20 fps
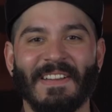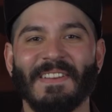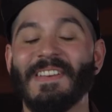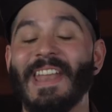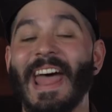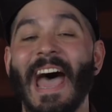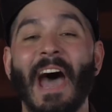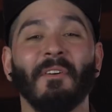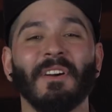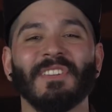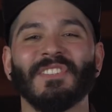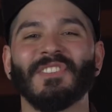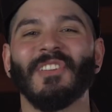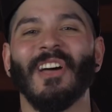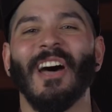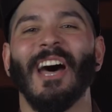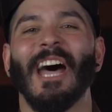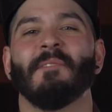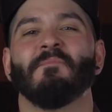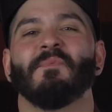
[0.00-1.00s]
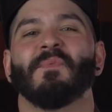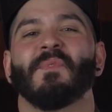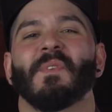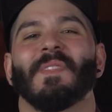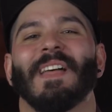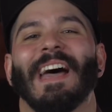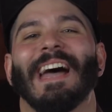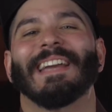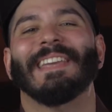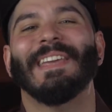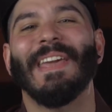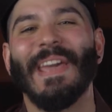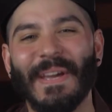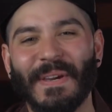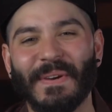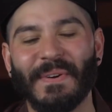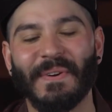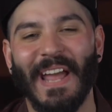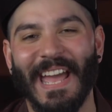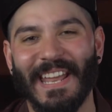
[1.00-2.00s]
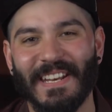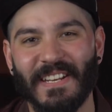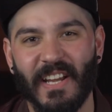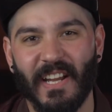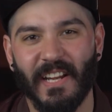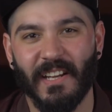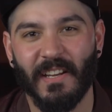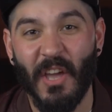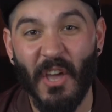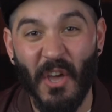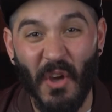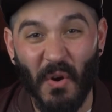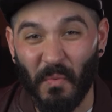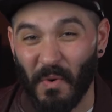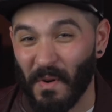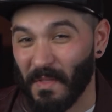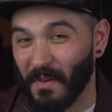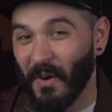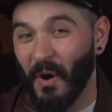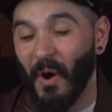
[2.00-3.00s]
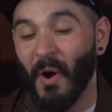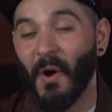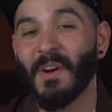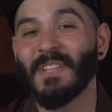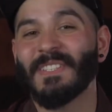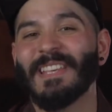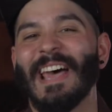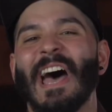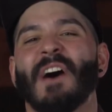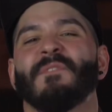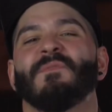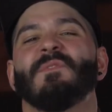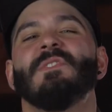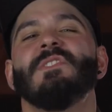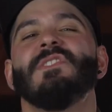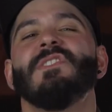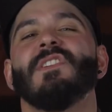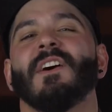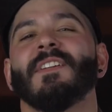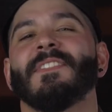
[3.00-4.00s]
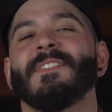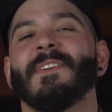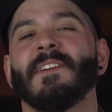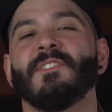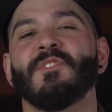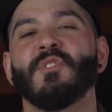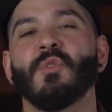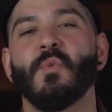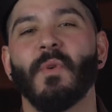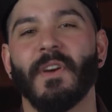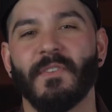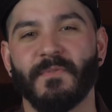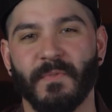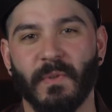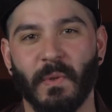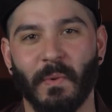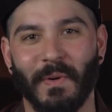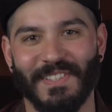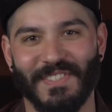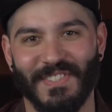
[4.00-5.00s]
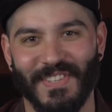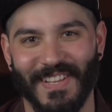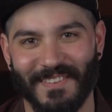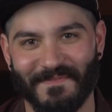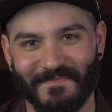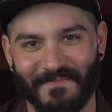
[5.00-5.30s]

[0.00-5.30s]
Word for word: Now it's time for that kicker ending, where the cards have nothing to influence them.